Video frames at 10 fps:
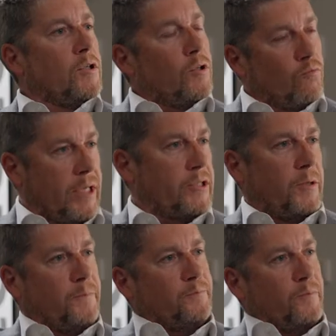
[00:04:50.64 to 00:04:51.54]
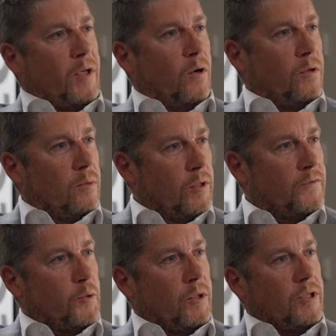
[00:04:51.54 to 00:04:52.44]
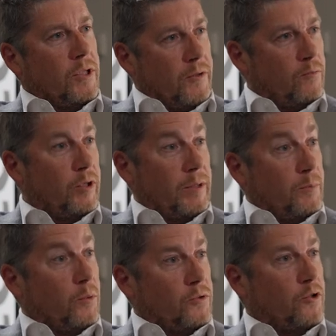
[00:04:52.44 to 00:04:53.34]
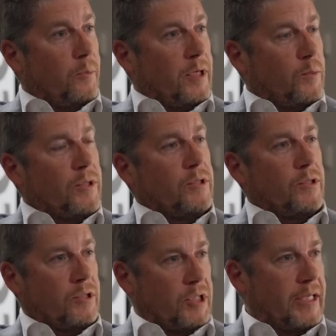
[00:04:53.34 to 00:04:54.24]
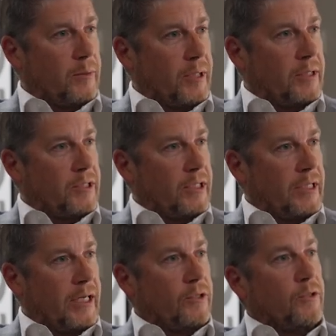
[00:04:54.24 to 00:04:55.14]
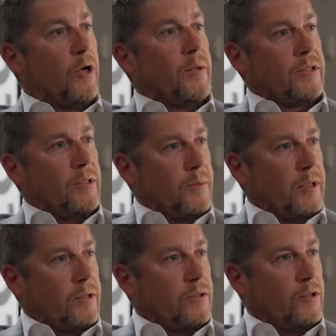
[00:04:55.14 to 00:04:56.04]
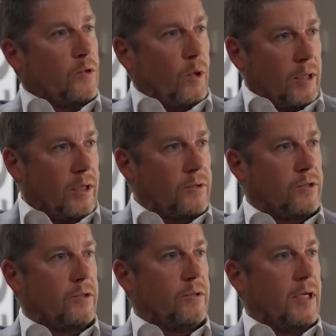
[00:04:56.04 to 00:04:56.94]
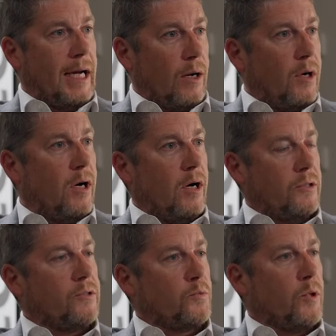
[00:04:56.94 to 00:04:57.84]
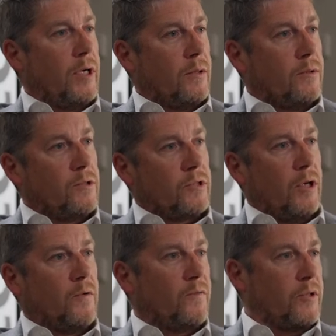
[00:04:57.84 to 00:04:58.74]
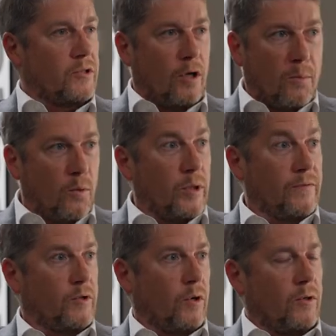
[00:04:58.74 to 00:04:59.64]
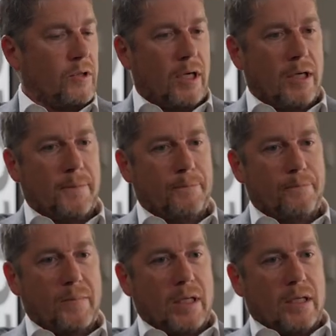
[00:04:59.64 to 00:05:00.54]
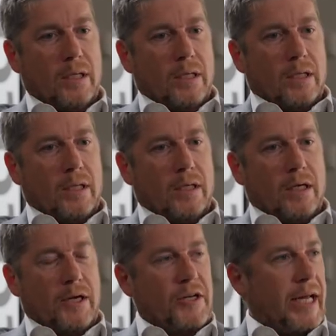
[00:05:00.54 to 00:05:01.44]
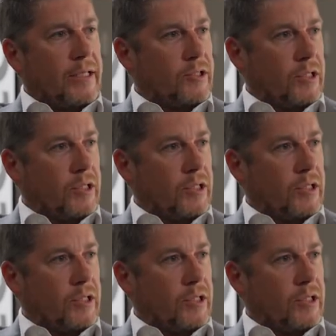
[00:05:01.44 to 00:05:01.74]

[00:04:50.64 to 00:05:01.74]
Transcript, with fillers: So Reto, I want to move to another really important topic, which is sustainability. And you know that's something that's quite close to our heart as well. So, for example, we've got um, uh, a net